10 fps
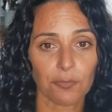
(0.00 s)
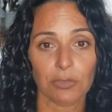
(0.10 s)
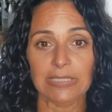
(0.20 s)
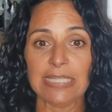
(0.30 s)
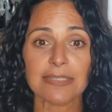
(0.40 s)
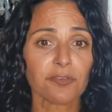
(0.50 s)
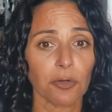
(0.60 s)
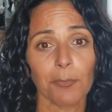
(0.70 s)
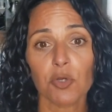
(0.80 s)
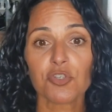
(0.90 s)
release
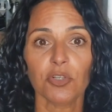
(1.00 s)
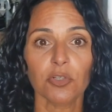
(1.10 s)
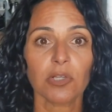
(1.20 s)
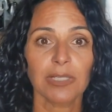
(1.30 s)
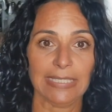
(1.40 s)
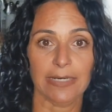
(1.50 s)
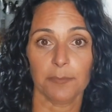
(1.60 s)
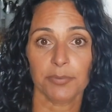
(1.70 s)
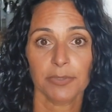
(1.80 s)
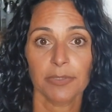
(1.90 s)
or emotional
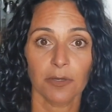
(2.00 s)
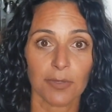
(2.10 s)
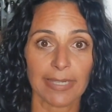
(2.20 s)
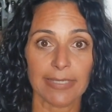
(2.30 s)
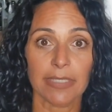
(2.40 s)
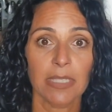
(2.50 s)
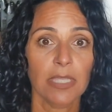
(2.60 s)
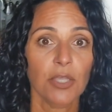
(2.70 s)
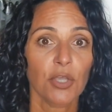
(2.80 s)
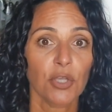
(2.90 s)
cleanup. Okay,
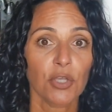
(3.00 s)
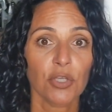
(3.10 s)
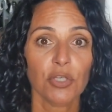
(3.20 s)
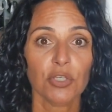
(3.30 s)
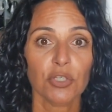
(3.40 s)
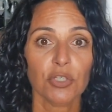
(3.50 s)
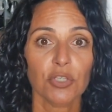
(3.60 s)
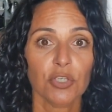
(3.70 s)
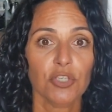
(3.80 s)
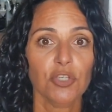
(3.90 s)

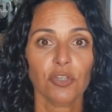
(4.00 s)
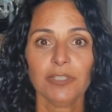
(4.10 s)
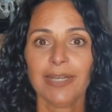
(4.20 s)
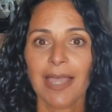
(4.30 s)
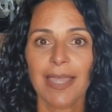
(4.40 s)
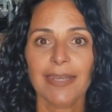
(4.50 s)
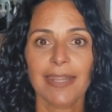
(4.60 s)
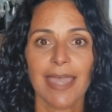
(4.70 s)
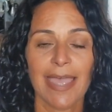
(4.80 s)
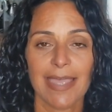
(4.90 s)
you're not
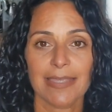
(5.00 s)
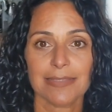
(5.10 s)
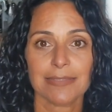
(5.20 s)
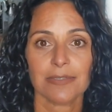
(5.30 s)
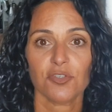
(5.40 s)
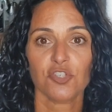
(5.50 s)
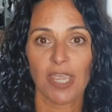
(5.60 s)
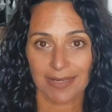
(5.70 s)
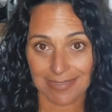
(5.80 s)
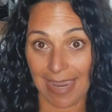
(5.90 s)
as
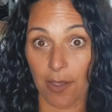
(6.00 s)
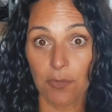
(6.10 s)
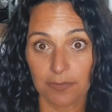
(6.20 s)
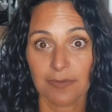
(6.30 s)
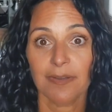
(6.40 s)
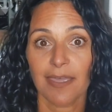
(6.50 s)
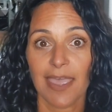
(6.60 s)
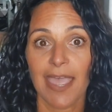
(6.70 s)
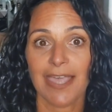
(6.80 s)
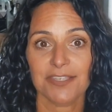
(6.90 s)
checked out
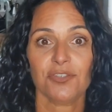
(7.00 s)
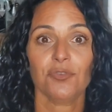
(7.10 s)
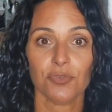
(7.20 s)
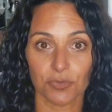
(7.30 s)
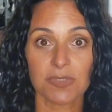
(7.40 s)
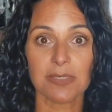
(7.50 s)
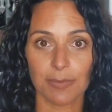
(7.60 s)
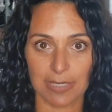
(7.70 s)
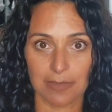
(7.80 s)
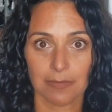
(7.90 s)
as you used to
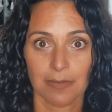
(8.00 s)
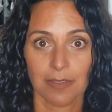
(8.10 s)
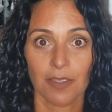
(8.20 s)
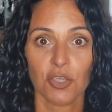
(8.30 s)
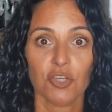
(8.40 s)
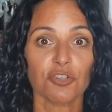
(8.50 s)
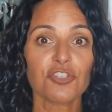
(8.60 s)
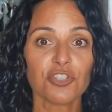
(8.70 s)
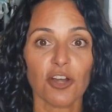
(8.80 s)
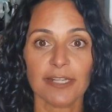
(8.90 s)
be. You're
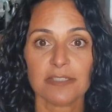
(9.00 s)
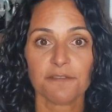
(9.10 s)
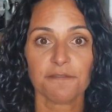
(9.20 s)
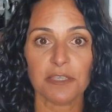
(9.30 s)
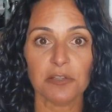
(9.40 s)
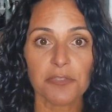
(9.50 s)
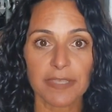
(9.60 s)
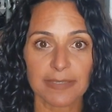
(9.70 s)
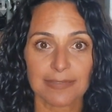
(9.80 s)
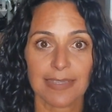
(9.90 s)
starting to feel
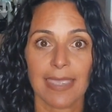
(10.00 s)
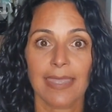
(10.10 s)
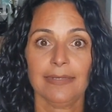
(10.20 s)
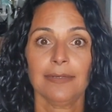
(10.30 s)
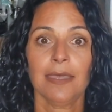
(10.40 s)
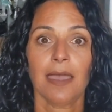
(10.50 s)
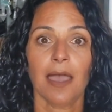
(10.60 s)
things again,